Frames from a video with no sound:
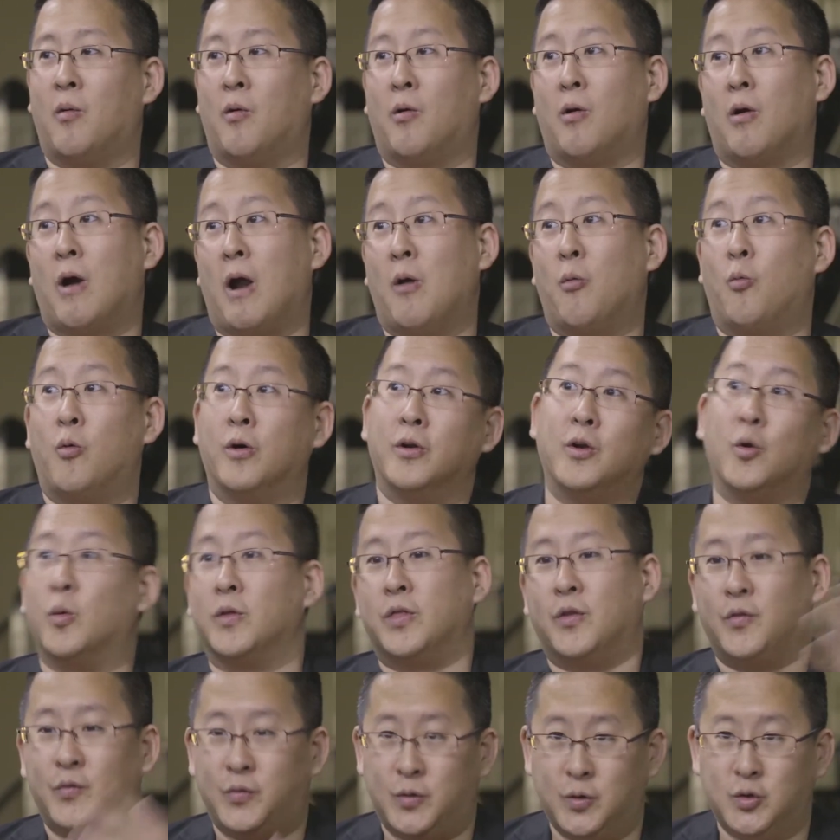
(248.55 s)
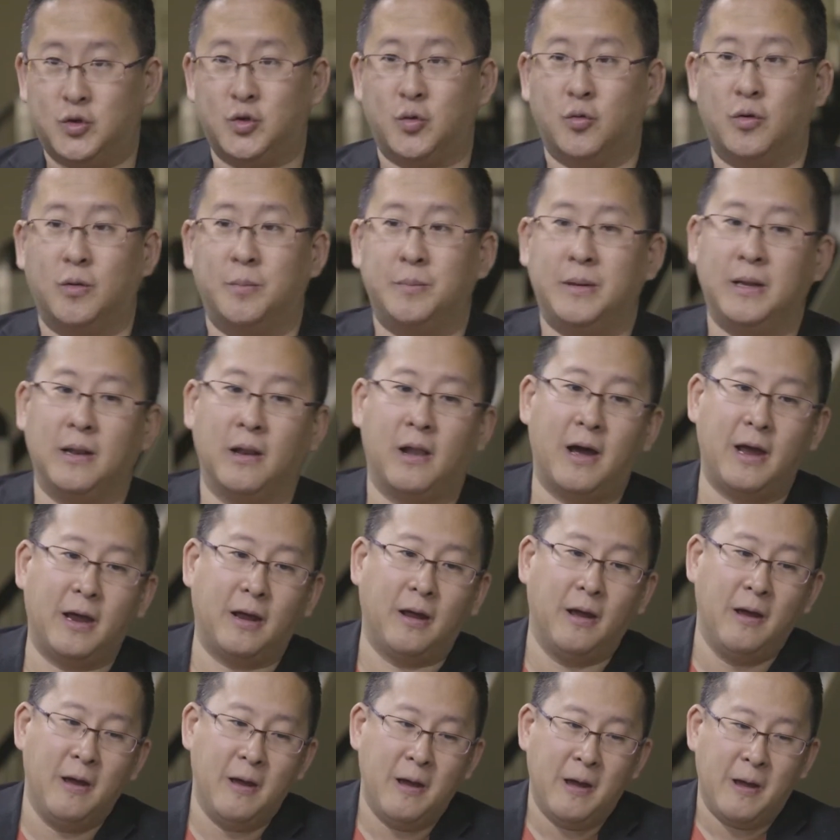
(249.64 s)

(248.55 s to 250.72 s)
or I wonder what the future would be like.